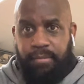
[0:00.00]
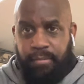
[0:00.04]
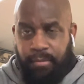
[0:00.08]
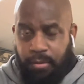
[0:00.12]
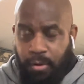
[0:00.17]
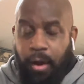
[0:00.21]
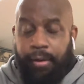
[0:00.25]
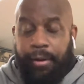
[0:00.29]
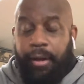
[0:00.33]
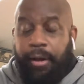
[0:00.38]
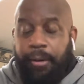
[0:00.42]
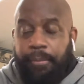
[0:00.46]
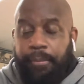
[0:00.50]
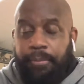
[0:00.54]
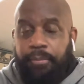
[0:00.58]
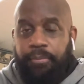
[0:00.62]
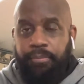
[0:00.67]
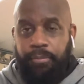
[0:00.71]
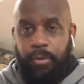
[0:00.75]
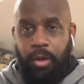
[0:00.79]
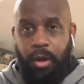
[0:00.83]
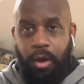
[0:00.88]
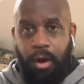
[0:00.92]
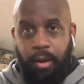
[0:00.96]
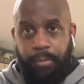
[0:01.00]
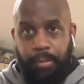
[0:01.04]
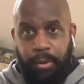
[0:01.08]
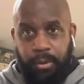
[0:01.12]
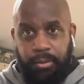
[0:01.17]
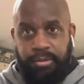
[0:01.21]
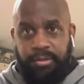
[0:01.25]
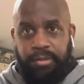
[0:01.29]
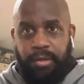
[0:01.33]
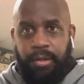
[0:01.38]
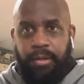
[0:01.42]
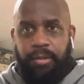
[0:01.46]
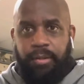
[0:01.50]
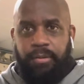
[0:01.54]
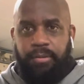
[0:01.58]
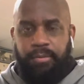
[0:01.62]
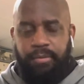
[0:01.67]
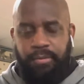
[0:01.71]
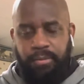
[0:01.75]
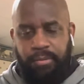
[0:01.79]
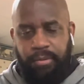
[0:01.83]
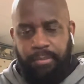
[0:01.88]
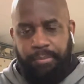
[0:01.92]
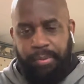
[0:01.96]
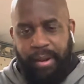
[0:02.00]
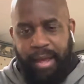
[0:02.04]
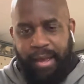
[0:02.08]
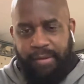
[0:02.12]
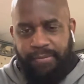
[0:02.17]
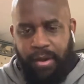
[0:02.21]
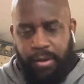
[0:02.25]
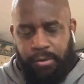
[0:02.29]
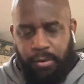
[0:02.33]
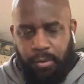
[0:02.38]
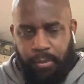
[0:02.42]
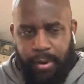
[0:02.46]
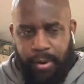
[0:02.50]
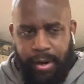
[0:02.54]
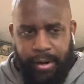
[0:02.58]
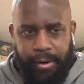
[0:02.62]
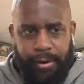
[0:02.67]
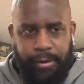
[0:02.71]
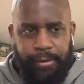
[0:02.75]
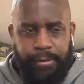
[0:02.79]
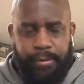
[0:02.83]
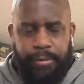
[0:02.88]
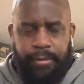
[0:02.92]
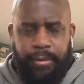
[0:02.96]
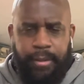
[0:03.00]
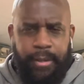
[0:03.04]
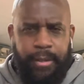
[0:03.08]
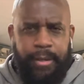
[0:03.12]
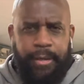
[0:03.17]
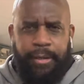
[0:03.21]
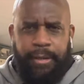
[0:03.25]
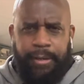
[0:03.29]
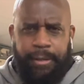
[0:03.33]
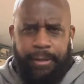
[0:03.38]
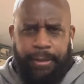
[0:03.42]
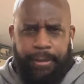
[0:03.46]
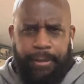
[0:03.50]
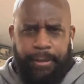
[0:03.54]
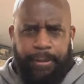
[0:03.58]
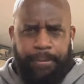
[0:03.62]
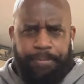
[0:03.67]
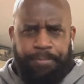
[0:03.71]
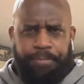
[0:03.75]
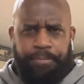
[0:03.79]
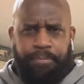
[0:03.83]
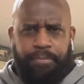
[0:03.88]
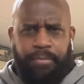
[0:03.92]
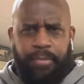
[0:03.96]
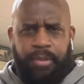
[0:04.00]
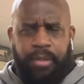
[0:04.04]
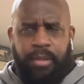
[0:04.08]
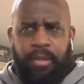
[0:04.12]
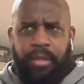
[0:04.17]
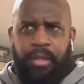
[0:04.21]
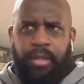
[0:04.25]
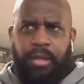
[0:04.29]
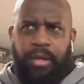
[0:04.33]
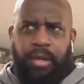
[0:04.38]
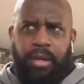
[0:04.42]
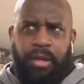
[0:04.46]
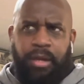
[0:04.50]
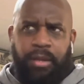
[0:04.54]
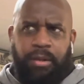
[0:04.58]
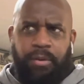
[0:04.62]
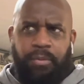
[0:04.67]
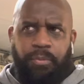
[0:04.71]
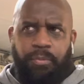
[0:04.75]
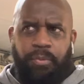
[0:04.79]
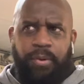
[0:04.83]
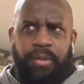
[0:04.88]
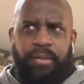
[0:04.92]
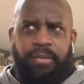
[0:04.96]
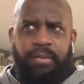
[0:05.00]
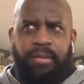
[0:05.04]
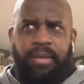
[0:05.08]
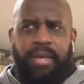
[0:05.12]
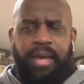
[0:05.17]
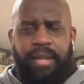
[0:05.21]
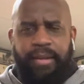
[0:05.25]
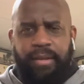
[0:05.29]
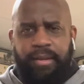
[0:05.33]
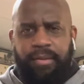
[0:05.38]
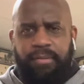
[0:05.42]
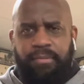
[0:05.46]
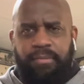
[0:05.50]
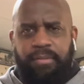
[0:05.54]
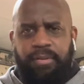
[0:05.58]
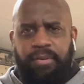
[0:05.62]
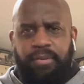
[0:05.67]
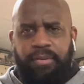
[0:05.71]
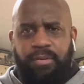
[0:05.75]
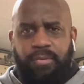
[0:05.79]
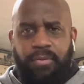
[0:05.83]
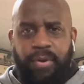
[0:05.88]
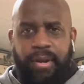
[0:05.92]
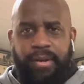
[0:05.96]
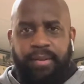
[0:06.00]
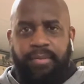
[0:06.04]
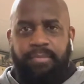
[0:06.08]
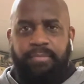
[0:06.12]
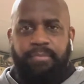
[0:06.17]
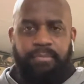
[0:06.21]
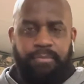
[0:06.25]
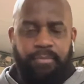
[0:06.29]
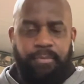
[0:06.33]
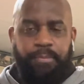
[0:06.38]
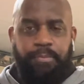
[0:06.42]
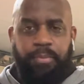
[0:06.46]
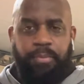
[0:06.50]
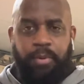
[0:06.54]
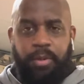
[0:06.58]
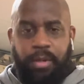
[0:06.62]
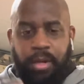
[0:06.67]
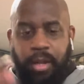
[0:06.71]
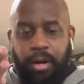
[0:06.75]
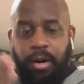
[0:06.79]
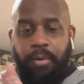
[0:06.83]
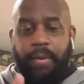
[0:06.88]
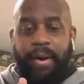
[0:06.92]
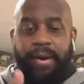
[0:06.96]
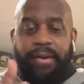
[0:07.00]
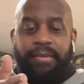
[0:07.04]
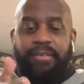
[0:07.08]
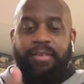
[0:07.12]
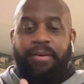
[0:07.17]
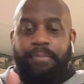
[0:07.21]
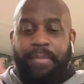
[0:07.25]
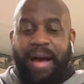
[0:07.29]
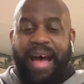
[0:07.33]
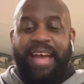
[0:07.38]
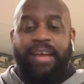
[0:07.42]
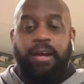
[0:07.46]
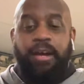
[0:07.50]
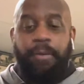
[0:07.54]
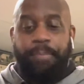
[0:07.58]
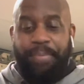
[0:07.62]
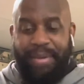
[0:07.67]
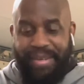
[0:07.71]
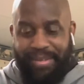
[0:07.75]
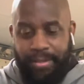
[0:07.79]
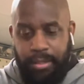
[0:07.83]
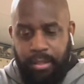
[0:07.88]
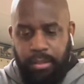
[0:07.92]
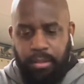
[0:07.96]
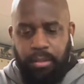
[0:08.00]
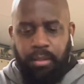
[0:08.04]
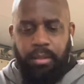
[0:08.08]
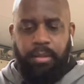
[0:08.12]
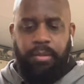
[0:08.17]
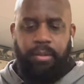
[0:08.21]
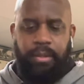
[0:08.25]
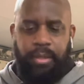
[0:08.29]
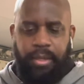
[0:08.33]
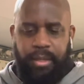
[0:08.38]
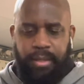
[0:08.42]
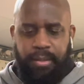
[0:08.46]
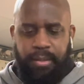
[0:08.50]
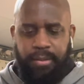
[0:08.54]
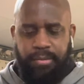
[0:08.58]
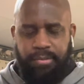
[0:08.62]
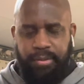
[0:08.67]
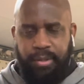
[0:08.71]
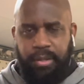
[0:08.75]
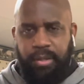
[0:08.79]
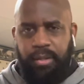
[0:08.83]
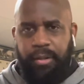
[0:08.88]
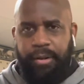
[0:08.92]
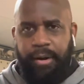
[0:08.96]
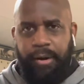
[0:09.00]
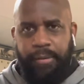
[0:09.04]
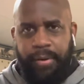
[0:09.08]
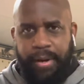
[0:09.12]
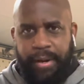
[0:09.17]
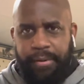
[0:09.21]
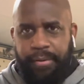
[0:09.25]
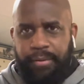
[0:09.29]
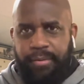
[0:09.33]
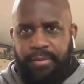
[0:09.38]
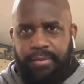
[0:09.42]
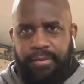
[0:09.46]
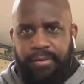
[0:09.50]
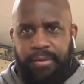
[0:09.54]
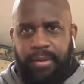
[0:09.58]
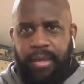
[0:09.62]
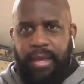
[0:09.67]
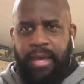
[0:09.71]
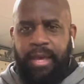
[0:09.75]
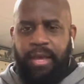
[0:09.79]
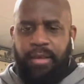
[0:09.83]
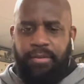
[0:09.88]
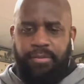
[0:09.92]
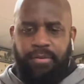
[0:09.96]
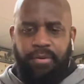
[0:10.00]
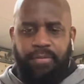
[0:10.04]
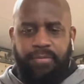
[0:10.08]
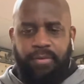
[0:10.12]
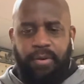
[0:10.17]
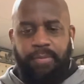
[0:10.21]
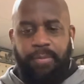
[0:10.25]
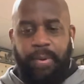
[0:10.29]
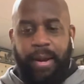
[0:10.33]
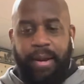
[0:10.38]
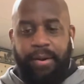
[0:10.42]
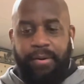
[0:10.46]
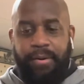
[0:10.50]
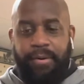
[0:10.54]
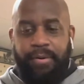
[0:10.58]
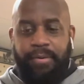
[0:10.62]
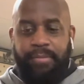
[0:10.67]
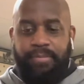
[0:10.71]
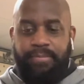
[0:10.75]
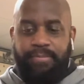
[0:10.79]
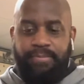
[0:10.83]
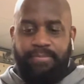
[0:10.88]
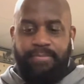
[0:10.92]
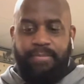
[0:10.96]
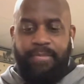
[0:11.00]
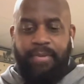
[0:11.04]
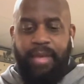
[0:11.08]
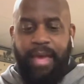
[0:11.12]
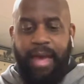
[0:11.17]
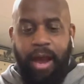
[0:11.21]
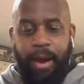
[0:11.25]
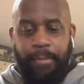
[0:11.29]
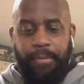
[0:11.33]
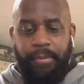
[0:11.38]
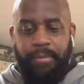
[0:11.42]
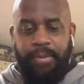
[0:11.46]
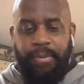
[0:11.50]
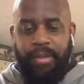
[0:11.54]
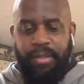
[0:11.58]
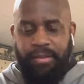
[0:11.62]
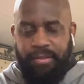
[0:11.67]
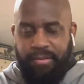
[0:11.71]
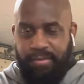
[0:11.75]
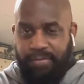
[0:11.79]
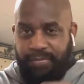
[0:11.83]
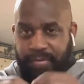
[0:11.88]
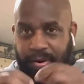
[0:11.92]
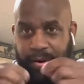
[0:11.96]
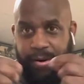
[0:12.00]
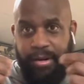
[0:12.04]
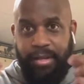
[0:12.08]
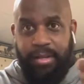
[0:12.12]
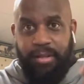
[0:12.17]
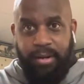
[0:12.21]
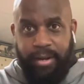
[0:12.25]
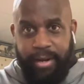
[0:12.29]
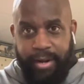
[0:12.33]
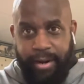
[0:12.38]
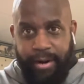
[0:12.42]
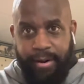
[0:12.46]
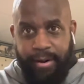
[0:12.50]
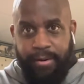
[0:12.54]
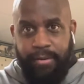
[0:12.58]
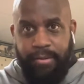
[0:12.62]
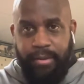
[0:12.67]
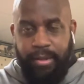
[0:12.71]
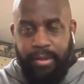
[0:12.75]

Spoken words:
caught up almost to the black vinyl record. And what kind of discredit color records, in my opinion, is the clear records. So if your record album is very clear,